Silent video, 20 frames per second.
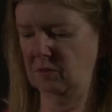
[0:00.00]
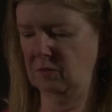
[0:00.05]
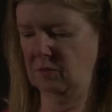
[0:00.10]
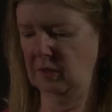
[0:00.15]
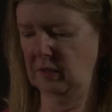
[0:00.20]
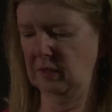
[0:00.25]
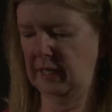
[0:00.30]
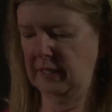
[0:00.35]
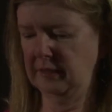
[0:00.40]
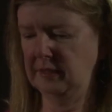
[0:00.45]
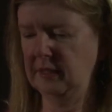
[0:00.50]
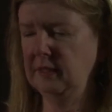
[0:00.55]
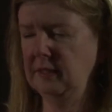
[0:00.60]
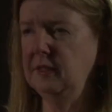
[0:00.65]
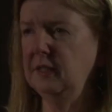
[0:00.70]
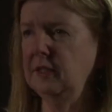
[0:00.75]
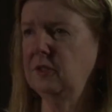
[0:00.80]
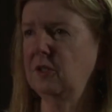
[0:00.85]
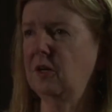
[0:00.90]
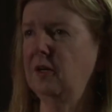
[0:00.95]
Well, I did
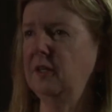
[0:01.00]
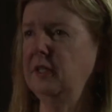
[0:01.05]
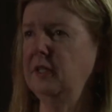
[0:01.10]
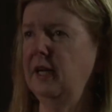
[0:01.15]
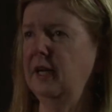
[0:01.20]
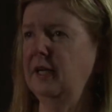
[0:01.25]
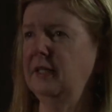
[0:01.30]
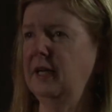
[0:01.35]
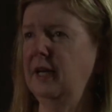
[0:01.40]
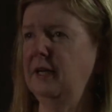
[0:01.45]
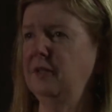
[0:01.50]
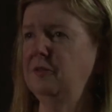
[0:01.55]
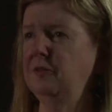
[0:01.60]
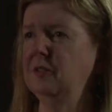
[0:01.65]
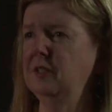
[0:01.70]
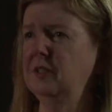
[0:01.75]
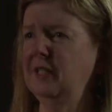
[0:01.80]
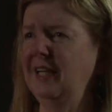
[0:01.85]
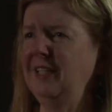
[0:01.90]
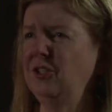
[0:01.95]
this cardiac
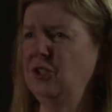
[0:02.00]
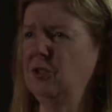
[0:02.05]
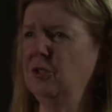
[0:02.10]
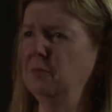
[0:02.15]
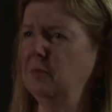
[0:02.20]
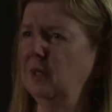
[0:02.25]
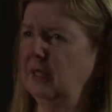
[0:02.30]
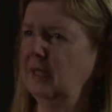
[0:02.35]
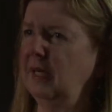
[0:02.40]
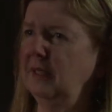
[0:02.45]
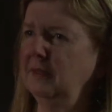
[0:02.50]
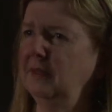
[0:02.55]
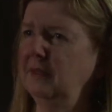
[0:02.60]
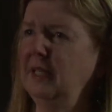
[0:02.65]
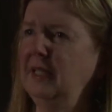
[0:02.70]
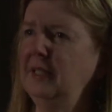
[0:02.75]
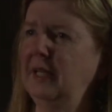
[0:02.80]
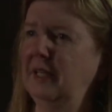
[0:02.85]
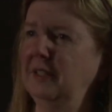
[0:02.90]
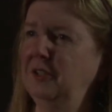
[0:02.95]
catheterization, but I
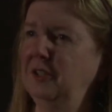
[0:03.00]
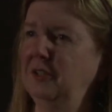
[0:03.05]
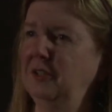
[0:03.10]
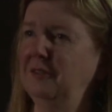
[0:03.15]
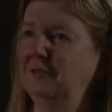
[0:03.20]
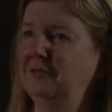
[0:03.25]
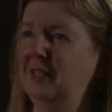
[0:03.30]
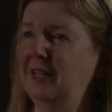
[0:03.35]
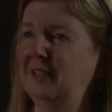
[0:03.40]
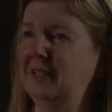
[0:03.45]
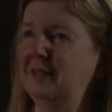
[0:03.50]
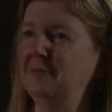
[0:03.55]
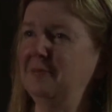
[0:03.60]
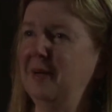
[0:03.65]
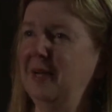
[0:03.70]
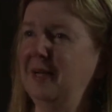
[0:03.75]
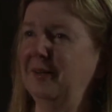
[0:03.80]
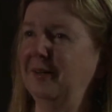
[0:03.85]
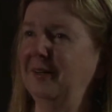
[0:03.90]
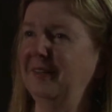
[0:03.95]
think I could have done it
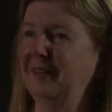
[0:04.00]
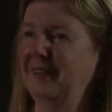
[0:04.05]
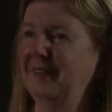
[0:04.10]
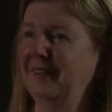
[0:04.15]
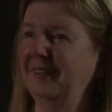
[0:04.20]
better.